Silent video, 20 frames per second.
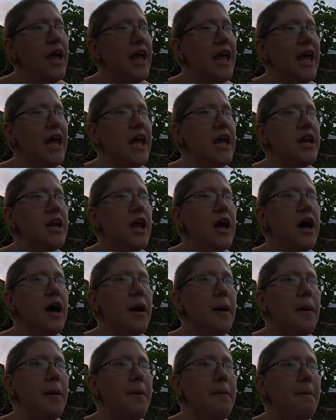it
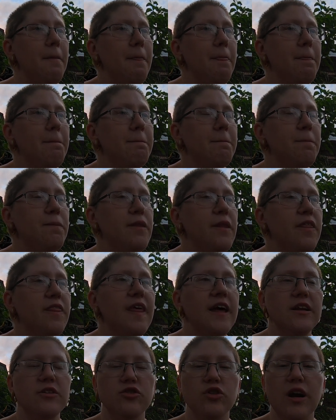
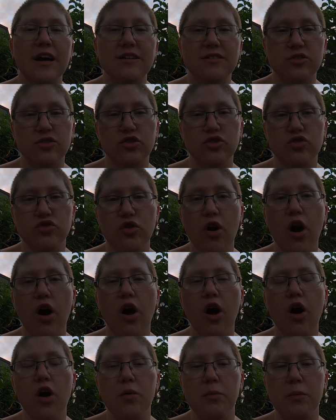then tries to
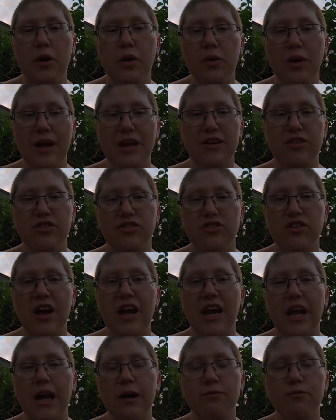strong arm you into
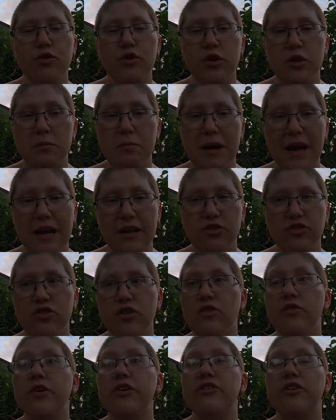signing up for their paid
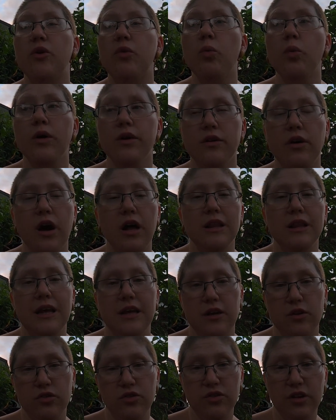service and will not
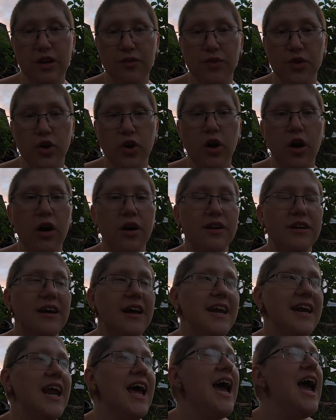let you save your
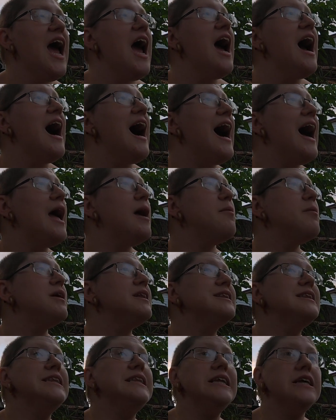content. I'm a
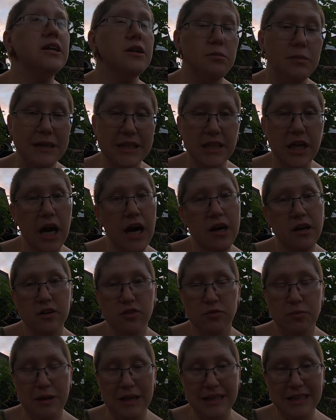little bit tired
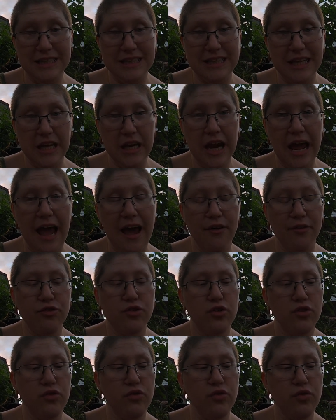of being sent
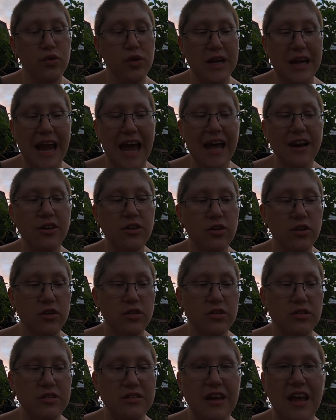after free
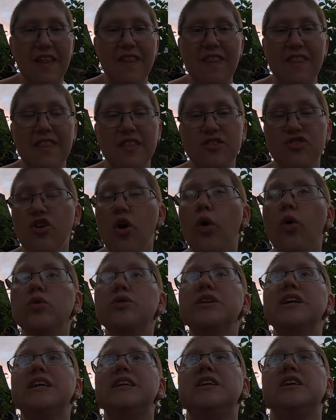editors and
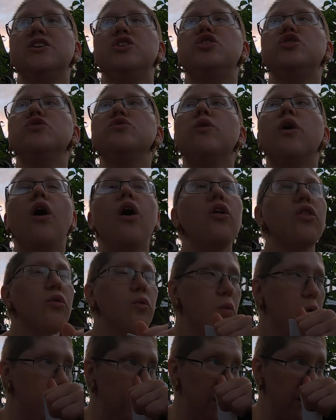only to do all the
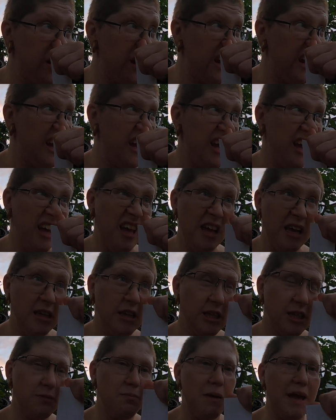work,
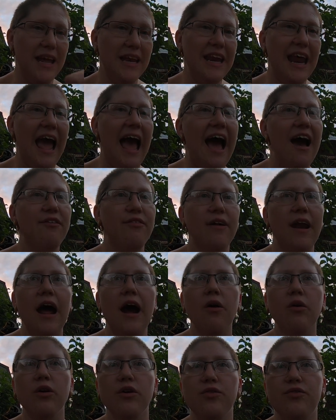spend half an
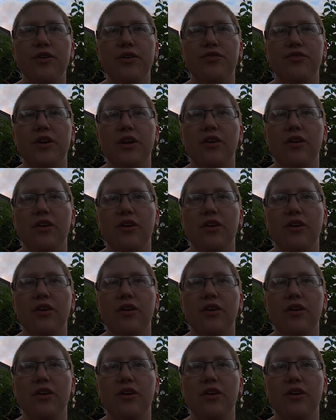hour to